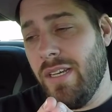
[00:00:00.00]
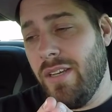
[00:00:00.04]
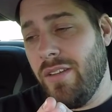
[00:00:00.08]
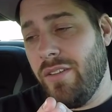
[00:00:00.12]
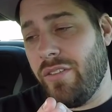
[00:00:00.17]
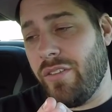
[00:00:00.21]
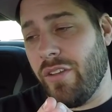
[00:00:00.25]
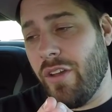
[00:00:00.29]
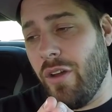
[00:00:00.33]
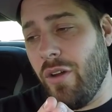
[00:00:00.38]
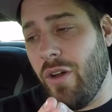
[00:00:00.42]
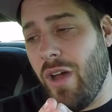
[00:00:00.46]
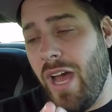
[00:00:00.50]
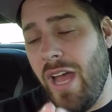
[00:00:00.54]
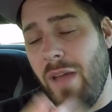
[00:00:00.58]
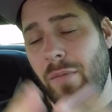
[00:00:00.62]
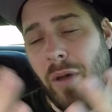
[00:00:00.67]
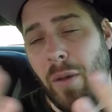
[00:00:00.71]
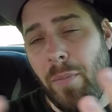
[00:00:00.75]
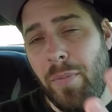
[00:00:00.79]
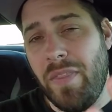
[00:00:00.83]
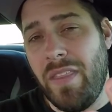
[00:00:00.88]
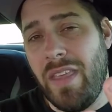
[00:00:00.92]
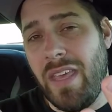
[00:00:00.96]
So I'm
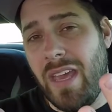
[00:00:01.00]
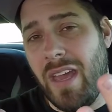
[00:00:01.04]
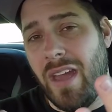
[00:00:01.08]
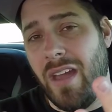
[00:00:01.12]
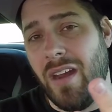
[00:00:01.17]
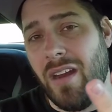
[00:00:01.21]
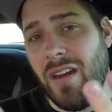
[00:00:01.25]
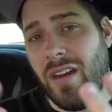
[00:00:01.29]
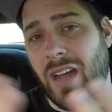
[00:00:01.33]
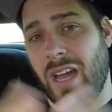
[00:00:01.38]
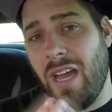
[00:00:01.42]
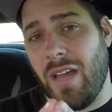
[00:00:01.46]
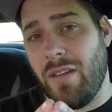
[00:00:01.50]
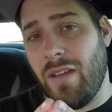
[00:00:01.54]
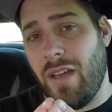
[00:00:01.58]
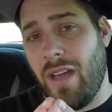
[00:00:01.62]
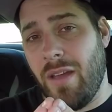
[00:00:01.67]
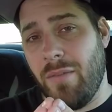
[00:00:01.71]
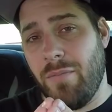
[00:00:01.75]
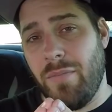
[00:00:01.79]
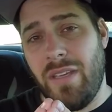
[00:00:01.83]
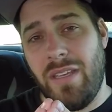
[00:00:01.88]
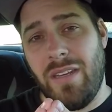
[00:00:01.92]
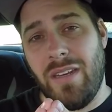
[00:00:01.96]
up in the air.
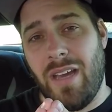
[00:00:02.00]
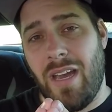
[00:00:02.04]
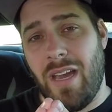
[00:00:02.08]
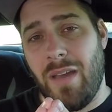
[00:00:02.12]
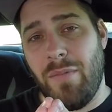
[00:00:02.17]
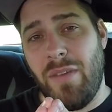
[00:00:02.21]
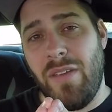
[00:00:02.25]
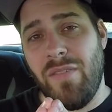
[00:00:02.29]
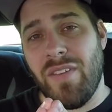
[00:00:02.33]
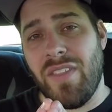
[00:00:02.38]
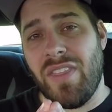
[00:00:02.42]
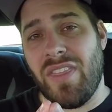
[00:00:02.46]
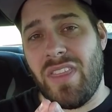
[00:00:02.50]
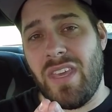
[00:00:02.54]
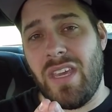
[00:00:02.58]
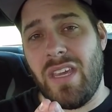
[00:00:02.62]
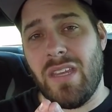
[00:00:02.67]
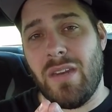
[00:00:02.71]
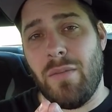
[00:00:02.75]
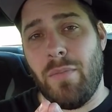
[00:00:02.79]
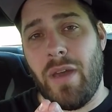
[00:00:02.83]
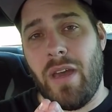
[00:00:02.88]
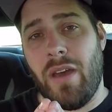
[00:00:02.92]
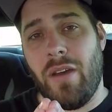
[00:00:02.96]
I mean, I'm even
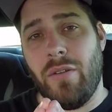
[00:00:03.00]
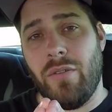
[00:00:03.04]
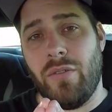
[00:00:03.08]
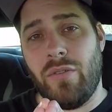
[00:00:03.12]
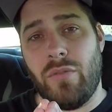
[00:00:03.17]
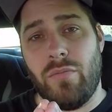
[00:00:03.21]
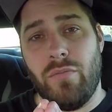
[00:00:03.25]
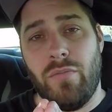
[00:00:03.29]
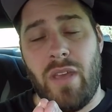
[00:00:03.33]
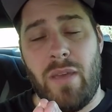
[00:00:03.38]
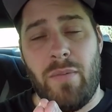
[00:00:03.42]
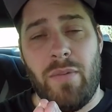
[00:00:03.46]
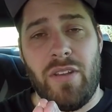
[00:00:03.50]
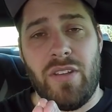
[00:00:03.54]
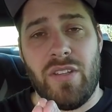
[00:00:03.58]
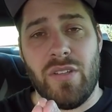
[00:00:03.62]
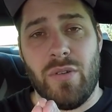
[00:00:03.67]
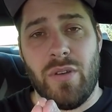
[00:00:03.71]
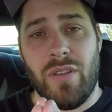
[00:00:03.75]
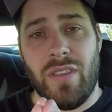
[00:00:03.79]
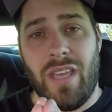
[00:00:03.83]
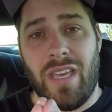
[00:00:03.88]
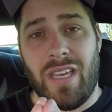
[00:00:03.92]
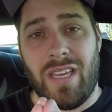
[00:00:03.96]
thinking about maybe
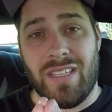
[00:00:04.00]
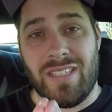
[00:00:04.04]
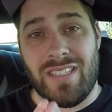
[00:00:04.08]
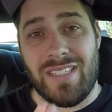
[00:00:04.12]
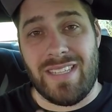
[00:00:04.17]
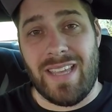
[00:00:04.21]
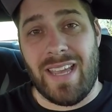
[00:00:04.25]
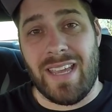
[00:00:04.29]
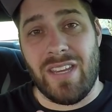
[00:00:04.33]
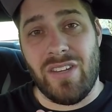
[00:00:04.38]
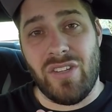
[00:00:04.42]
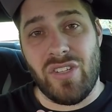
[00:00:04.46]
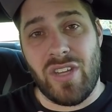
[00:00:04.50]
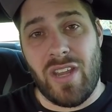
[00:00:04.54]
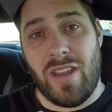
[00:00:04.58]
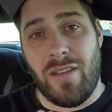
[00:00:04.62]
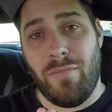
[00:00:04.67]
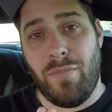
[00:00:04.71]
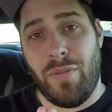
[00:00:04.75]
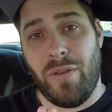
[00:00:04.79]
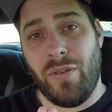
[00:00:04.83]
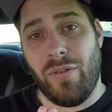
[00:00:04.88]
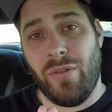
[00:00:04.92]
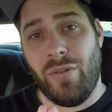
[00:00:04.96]
doing like a 2nd
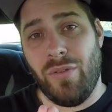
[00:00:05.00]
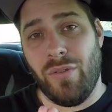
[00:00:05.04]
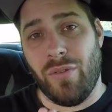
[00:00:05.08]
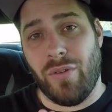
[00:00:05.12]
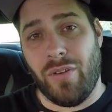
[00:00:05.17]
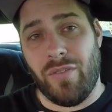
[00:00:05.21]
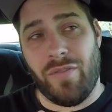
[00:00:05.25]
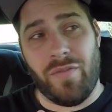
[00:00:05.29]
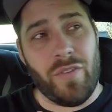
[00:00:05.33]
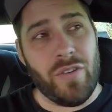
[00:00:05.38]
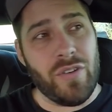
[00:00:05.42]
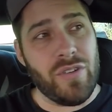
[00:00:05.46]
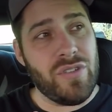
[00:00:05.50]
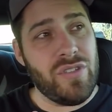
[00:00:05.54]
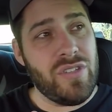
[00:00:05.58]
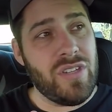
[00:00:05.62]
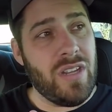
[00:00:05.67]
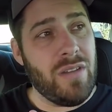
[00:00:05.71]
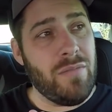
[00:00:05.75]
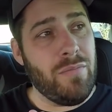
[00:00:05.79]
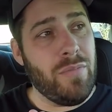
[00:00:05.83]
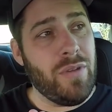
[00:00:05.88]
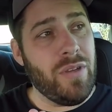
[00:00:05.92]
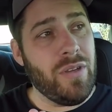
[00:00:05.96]
gen build or a 1st
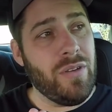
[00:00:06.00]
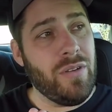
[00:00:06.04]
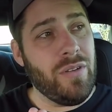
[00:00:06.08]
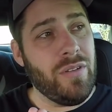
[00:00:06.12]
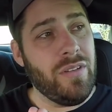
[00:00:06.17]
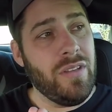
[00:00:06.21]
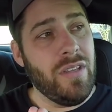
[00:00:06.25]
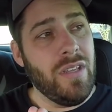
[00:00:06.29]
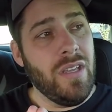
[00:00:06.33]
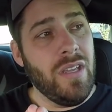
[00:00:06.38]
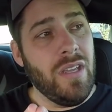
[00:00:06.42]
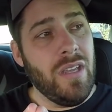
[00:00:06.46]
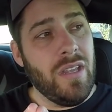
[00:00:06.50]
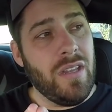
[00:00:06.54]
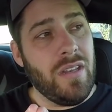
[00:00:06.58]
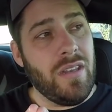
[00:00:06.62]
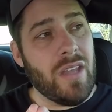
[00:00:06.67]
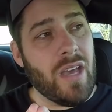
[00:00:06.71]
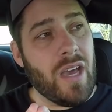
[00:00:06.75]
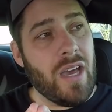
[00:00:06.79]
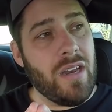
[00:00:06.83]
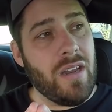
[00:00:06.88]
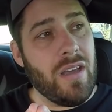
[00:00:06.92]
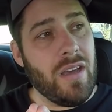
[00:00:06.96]
gen build.
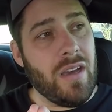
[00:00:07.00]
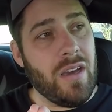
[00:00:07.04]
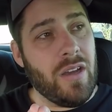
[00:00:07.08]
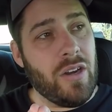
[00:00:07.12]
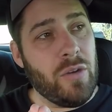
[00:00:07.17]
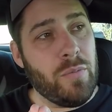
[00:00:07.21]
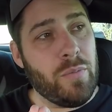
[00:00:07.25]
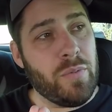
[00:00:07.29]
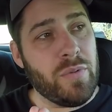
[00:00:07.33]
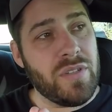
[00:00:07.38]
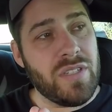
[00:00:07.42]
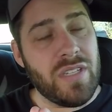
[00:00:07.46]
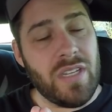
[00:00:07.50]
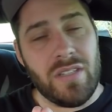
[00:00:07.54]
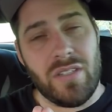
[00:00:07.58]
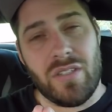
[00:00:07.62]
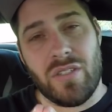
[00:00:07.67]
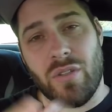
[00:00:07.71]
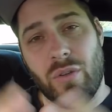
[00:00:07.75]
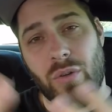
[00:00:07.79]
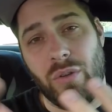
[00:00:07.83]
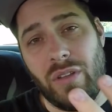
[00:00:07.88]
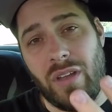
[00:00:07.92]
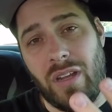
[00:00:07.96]
Not 100%
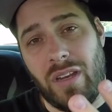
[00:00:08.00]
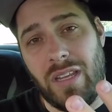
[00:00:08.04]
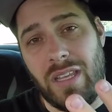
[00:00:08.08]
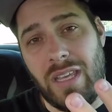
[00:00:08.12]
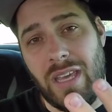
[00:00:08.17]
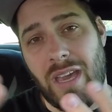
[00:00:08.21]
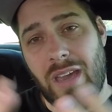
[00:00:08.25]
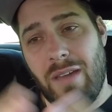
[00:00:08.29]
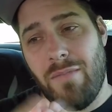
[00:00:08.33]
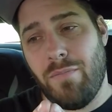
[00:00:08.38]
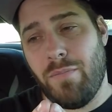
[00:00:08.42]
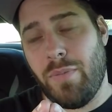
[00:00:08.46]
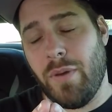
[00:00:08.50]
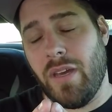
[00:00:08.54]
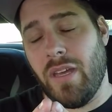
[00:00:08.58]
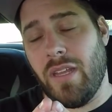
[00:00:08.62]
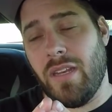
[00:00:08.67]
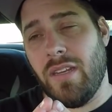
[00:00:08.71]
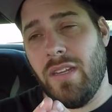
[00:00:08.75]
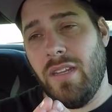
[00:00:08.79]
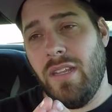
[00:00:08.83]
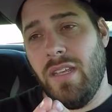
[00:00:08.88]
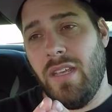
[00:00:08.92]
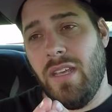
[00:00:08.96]
sold on it yet,
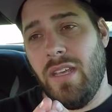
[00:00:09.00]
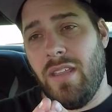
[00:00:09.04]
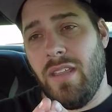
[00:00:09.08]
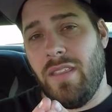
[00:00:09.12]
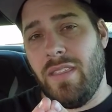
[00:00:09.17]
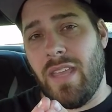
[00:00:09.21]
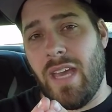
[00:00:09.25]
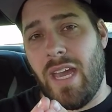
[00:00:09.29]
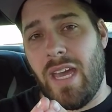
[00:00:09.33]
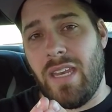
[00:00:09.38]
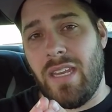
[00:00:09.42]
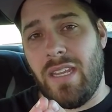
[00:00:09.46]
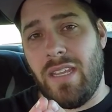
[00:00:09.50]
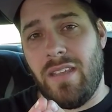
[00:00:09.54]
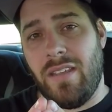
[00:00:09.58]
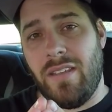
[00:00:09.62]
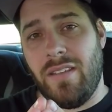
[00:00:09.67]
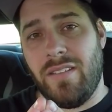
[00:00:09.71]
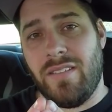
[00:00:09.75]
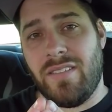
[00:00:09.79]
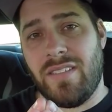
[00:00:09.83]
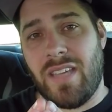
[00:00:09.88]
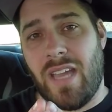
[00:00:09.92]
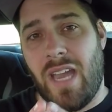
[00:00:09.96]
but that
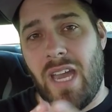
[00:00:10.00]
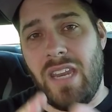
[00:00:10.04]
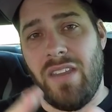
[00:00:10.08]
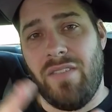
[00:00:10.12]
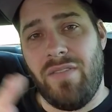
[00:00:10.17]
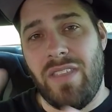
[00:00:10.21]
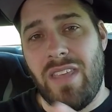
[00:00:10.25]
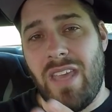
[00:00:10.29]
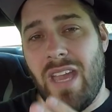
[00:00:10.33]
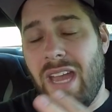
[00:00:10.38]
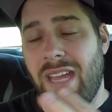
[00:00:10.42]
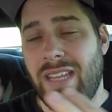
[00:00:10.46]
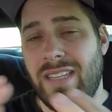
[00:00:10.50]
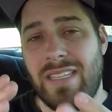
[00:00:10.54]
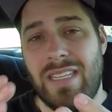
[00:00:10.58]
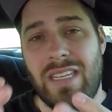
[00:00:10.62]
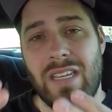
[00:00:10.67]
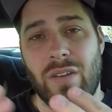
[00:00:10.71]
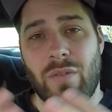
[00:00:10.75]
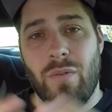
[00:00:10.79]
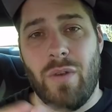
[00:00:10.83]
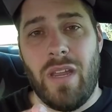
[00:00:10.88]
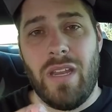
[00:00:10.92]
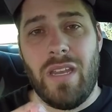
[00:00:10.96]
is kind of the
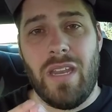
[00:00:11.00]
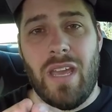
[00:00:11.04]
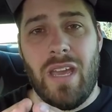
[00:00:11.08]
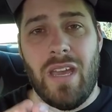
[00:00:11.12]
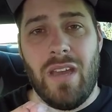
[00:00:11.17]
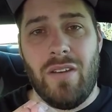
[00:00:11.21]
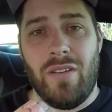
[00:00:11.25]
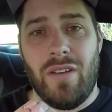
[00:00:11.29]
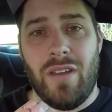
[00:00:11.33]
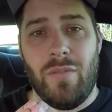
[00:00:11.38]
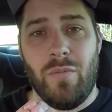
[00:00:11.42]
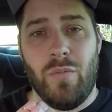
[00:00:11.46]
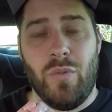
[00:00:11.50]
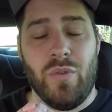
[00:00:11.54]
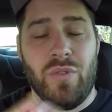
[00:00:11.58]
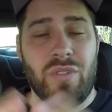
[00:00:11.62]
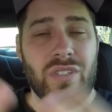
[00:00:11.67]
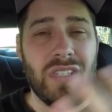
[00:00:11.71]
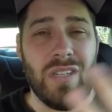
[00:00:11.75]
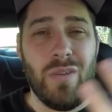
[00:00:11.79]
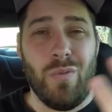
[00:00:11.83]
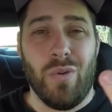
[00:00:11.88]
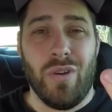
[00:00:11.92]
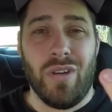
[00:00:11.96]
idea right now, and we'll
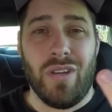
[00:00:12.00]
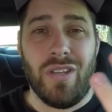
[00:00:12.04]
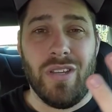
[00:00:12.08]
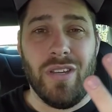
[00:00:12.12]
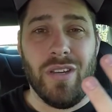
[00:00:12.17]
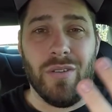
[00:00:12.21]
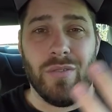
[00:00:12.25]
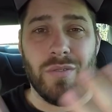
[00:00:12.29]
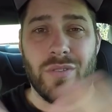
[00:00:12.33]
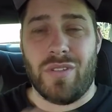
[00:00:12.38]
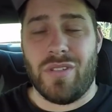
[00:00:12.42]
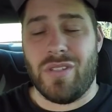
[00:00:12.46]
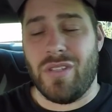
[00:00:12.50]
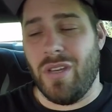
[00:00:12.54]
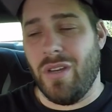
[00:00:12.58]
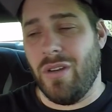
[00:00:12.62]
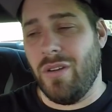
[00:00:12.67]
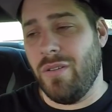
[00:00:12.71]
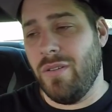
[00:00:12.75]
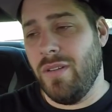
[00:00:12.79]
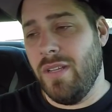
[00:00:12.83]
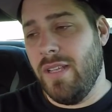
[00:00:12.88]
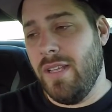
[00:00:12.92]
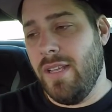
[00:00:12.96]
see where it goes.
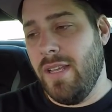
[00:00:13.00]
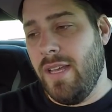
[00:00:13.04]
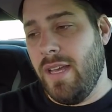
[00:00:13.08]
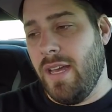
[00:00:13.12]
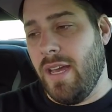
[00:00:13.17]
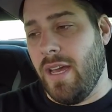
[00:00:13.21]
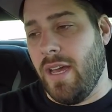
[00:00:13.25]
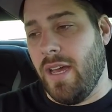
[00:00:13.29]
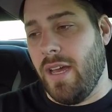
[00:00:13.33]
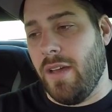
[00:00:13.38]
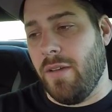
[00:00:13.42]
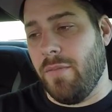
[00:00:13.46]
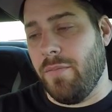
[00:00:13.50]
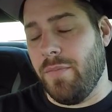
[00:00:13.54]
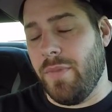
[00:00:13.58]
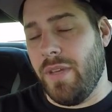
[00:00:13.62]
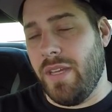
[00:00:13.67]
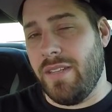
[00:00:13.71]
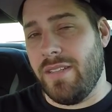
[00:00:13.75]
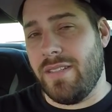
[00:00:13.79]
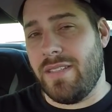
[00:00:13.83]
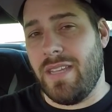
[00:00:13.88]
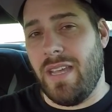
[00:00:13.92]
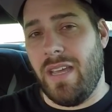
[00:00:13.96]
So
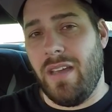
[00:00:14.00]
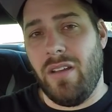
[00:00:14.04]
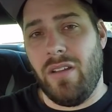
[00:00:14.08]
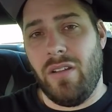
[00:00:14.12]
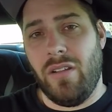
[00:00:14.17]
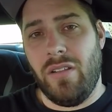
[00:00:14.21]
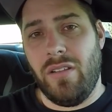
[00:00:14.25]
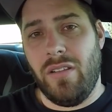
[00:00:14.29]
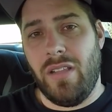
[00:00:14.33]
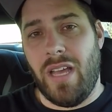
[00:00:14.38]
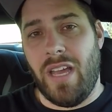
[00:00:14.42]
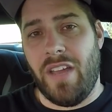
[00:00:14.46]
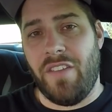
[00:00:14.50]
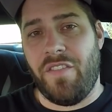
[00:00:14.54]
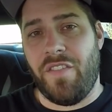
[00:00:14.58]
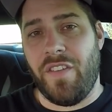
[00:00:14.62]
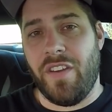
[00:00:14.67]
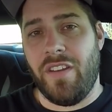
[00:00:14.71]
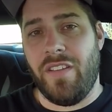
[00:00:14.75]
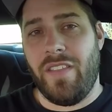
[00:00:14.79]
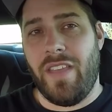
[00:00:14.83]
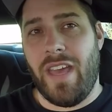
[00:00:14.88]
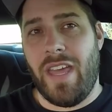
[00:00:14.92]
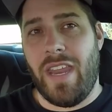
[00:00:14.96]
Until I
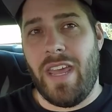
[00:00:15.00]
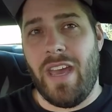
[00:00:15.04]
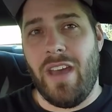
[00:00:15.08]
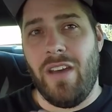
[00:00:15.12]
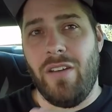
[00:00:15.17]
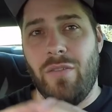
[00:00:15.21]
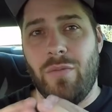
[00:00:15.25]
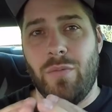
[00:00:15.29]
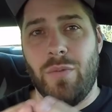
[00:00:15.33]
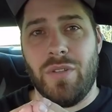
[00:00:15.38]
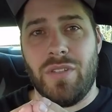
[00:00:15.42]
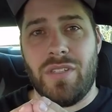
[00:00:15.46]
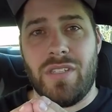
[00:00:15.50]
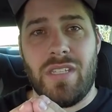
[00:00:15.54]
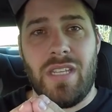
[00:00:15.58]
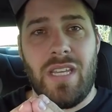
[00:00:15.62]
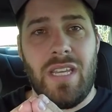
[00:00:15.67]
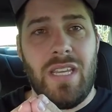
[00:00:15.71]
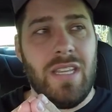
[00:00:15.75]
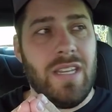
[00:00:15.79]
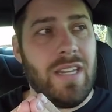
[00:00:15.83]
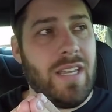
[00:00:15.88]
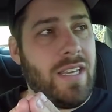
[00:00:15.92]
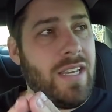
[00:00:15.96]
figure that out, we'll
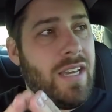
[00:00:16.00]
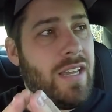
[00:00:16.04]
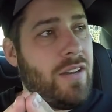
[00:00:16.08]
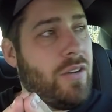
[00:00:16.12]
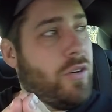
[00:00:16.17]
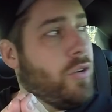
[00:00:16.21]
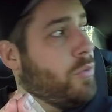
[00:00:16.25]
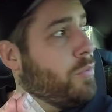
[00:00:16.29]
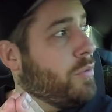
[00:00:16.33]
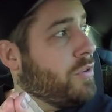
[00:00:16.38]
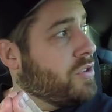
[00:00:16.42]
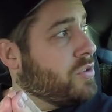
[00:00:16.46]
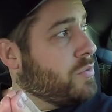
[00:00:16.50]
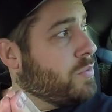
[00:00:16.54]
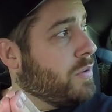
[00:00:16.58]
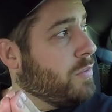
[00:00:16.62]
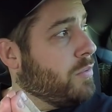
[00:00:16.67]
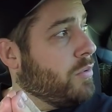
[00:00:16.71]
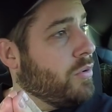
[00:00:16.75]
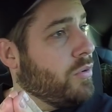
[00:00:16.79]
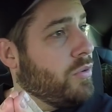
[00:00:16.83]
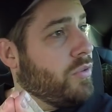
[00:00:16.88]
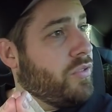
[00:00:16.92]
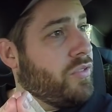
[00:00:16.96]
see. And I got a whole bunch of
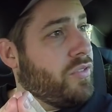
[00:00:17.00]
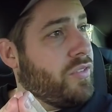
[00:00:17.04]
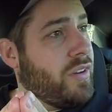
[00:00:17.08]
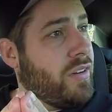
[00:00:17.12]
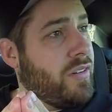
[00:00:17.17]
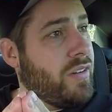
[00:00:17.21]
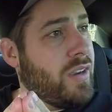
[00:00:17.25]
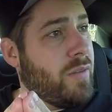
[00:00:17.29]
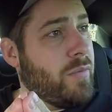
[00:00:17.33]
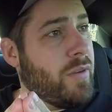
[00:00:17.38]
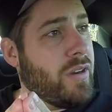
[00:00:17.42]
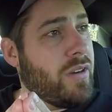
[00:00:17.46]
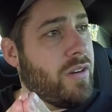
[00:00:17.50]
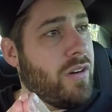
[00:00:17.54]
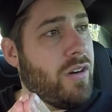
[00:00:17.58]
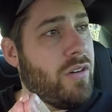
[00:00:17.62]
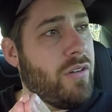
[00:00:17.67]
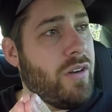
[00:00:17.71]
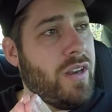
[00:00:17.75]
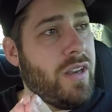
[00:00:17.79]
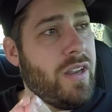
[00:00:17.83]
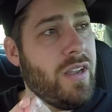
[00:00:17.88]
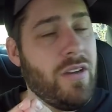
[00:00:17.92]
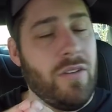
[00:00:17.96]
people staring at my car
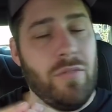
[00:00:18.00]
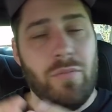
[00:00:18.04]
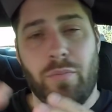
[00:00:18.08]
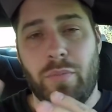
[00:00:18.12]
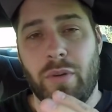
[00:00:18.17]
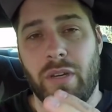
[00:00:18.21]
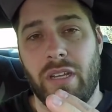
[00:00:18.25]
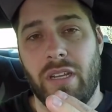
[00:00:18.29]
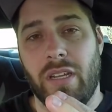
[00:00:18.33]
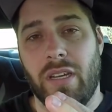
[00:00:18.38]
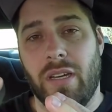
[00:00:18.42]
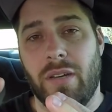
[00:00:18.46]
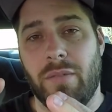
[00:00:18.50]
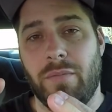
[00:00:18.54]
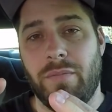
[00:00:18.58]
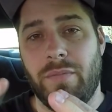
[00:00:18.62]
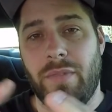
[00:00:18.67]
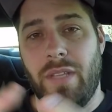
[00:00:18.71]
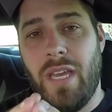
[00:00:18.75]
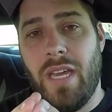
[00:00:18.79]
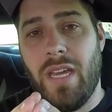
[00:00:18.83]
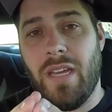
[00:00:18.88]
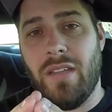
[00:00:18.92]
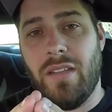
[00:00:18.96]
right now, but
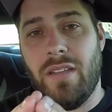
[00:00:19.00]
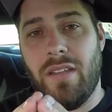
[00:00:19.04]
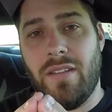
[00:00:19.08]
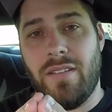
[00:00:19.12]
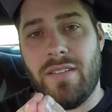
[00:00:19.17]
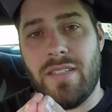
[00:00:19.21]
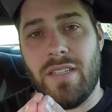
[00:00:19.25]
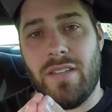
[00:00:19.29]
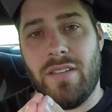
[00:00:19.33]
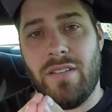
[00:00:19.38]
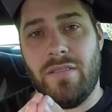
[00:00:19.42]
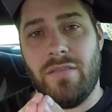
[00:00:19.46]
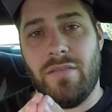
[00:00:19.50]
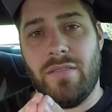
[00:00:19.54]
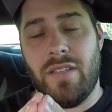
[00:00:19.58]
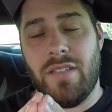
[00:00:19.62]
yeah, until